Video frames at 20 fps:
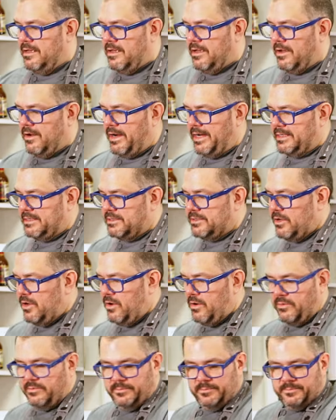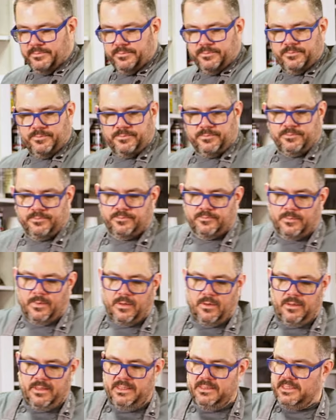All right, so
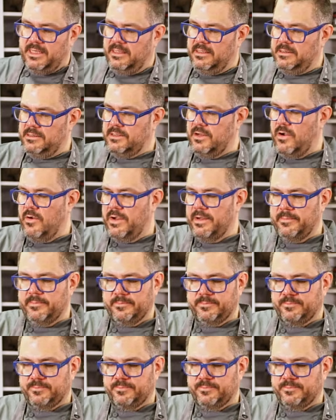let's get this going.